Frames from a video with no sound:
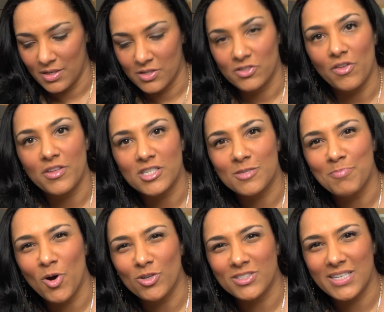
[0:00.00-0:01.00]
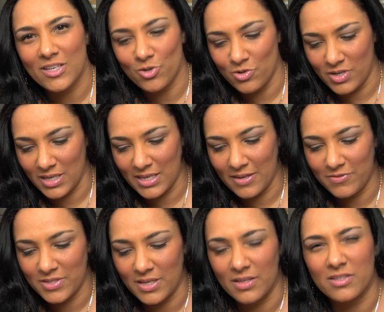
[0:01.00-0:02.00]
So the smoked Gouda gives
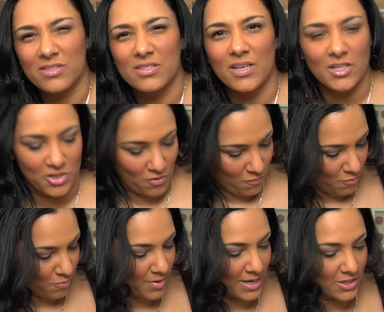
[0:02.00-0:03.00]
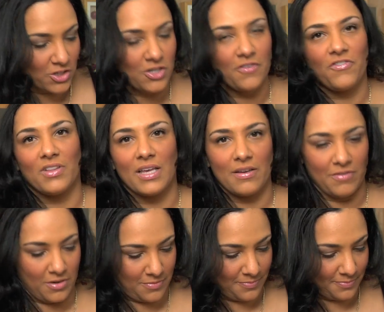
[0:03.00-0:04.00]
it such a rich flavor.